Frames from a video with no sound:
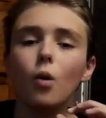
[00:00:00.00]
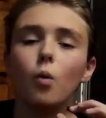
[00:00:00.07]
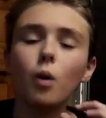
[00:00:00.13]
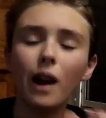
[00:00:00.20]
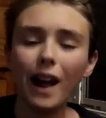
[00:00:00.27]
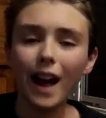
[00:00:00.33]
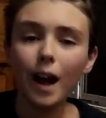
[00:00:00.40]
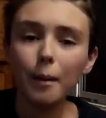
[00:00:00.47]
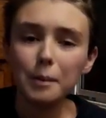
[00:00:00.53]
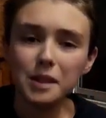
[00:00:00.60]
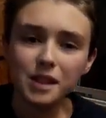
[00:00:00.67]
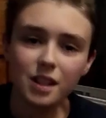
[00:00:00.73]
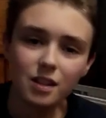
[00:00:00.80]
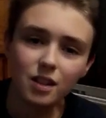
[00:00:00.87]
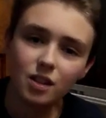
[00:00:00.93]
what
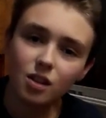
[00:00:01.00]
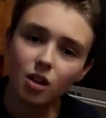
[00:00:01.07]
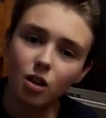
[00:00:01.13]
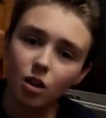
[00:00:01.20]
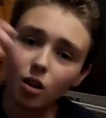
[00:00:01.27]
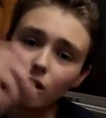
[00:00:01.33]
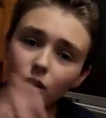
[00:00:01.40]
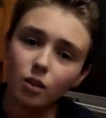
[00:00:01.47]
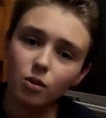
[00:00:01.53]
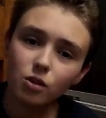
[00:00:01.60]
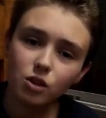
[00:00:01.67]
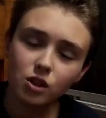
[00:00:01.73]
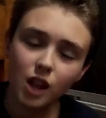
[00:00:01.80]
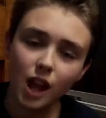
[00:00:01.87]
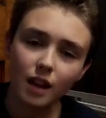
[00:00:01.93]
happens is is all the
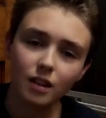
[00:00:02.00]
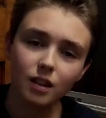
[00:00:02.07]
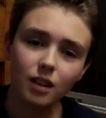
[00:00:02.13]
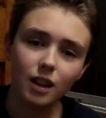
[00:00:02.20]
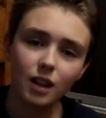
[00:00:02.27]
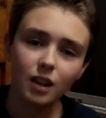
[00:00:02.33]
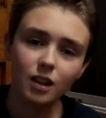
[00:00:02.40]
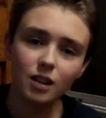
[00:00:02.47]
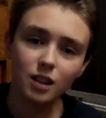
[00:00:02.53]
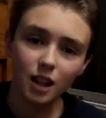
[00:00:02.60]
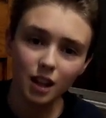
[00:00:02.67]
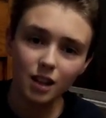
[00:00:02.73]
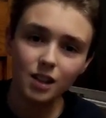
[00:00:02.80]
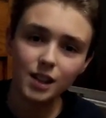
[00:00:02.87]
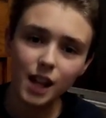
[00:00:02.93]
scent that's
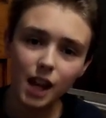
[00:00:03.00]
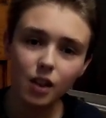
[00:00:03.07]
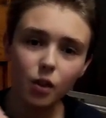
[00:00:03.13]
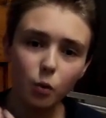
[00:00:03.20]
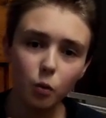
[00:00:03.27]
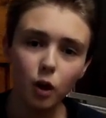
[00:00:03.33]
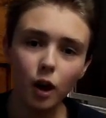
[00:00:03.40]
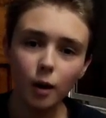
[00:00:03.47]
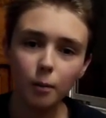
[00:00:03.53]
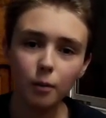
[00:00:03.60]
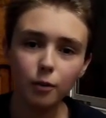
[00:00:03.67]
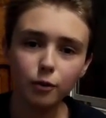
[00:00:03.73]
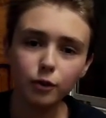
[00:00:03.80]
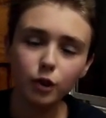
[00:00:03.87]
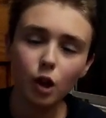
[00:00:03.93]
inside the worm
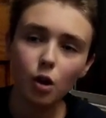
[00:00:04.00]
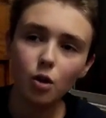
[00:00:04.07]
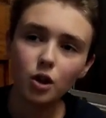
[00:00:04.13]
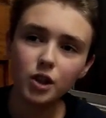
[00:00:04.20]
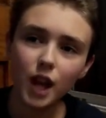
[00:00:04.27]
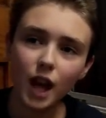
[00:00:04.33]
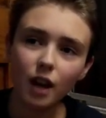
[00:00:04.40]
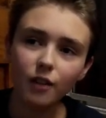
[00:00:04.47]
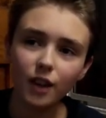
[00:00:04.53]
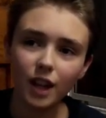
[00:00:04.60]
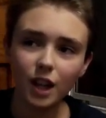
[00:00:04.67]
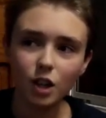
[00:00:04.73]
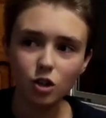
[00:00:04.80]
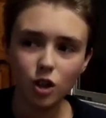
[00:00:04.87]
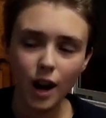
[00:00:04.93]
flows out of it and
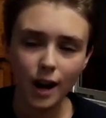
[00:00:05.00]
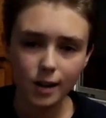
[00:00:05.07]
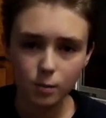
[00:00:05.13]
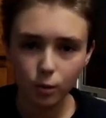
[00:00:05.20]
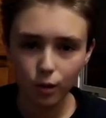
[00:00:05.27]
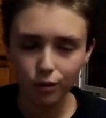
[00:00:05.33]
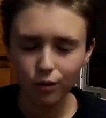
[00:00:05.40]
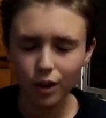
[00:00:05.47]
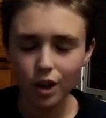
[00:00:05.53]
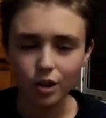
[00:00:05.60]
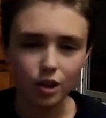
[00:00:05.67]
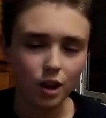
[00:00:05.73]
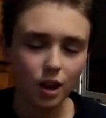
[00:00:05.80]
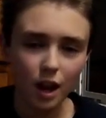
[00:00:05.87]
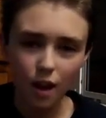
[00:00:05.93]
attracts more fish.
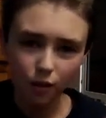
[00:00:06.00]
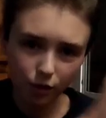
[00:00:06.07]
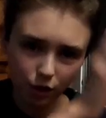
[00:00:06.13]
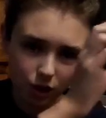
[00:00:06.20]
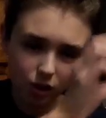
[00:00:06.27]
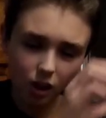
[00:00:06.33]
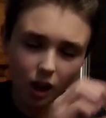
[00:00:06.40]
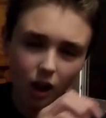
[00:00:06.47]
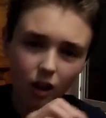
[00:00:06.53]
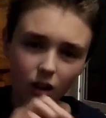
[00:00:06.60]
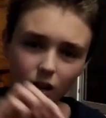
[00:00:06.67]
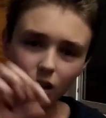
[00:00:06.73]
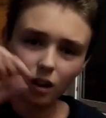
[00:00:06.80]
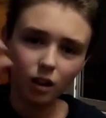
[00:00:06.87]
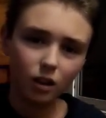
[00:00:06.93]
If it's got
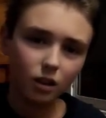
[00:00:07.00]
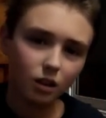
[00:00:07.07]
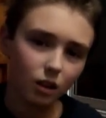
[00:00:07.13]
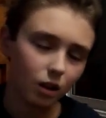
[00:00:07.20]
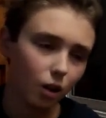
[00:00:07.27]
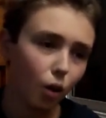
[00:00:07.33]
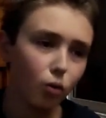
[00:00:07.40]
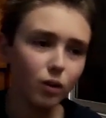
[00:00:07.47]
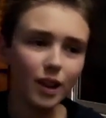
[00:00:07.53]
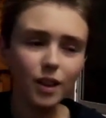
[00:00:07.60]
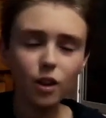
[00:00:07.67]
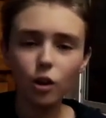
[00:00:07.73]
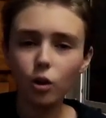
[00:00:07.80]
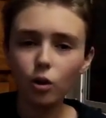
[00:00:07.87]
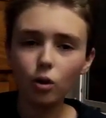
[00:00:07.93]
only
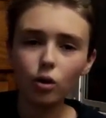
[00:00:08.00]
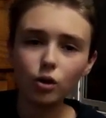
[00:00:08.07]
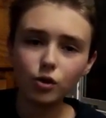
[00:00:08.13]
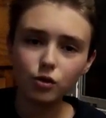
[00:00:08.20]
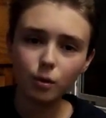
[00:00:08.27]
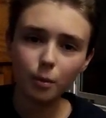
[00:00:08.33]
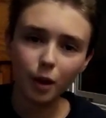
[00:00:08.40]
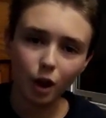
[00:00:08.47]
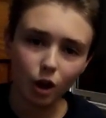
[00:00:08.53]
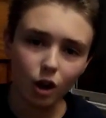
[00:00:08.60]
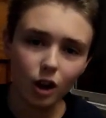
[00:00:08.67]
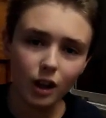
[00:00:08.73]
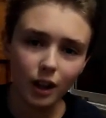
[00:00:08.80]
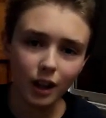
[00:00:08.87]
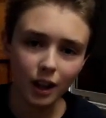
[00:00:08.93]
the holes from the
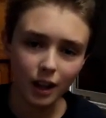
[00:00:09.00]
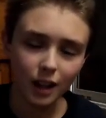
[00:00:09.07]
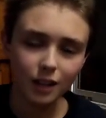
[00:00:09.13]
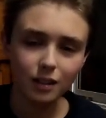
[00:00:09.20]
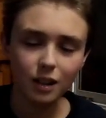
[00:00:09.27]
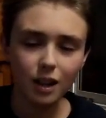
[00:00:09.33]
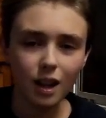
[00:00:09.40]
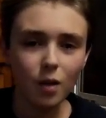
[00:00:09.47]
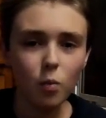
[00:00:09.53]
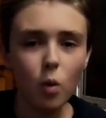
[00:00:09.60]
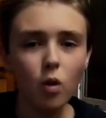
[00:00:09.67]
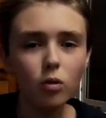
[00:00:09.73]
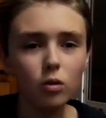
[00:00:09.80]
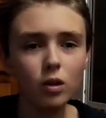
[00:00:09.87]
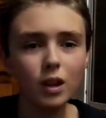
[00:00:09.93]
hook in it, it
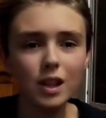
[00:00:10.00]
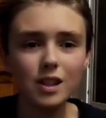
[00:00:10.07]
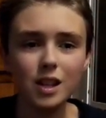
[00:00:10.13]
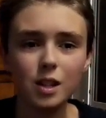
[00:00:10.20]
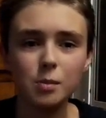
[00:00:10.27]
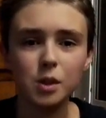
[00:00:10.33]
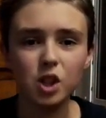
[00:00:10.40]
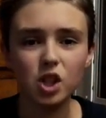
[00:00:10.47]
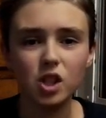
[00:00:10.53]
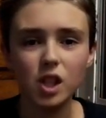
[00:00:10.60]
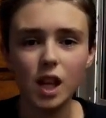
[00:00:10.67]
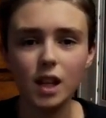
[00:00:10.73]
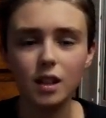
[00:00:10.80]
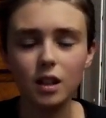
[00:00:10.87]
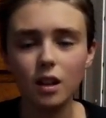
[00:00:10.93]
won't release as much
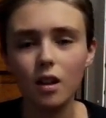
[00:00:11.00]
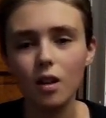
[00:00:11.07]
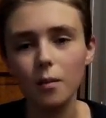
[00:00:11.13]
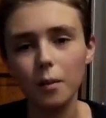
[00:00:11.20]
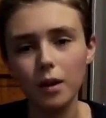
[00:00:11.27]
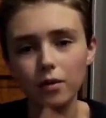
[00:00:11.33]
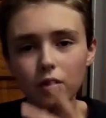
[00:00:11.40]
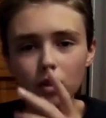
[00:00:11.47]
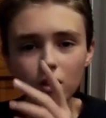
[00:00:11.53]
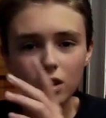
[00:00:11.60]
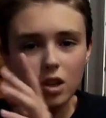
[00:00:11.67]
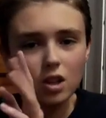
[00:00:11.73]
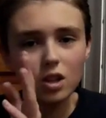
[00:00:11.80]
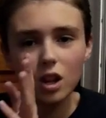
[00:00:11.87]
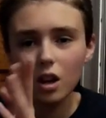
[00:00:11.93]
scent. But if you
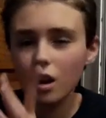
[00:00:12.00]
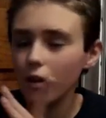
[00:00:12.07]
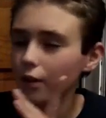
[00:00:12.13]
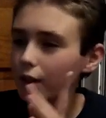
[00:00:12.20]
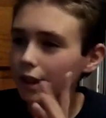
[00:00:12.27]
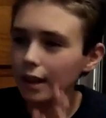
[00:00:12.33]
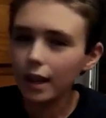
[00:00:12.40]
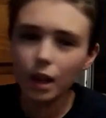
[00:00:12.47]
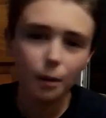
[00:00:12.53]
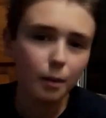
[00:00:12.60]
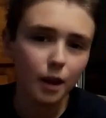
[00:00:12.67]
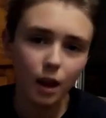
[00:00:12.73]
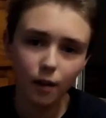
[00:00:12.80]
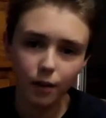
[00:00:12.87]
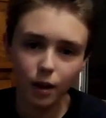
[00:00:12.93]
just cut off a little
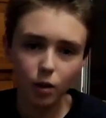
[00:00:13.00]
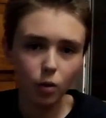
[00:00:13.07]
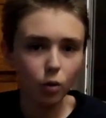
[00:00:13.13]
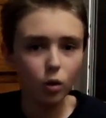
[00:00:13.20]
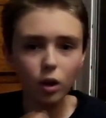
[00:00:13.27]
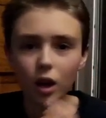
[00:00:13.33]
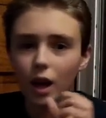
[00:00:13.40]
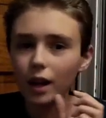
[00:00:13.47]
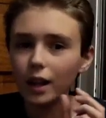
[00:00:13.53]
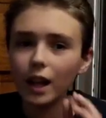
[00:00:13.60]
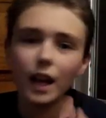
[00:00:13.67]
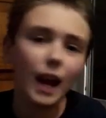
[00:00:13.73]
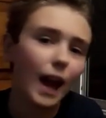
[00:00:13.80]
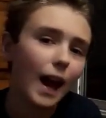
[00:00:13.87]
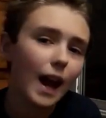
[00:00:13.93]
bit of it, or cut it
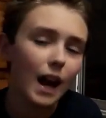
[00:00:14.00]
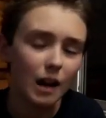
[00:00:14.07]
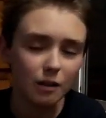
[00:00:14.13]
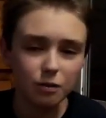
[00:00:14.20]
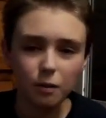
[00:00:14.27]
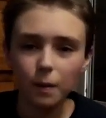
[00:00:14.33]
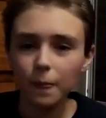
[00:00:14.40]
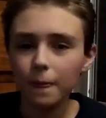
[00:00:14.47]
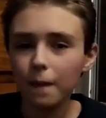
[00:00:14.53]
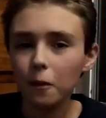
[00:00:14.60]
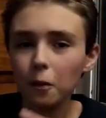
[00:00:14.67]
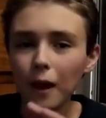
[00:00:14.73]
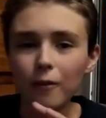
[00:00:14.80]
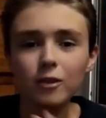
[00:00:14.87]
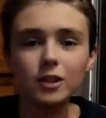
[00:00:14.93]
in half,
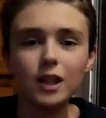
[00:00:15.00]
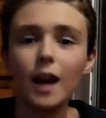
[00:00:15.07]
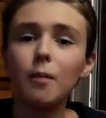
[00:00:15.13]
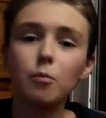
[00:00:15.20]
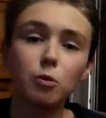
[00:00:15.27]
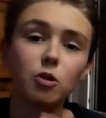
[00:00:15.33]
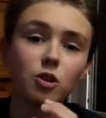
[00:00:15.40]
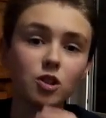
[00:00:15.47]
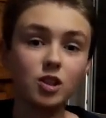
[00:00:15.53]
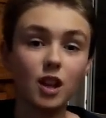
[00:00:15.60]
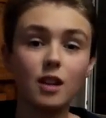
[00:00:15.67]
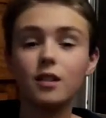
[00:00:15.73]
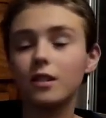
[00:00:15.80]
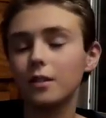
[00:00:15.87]
you'll have a lot more scent.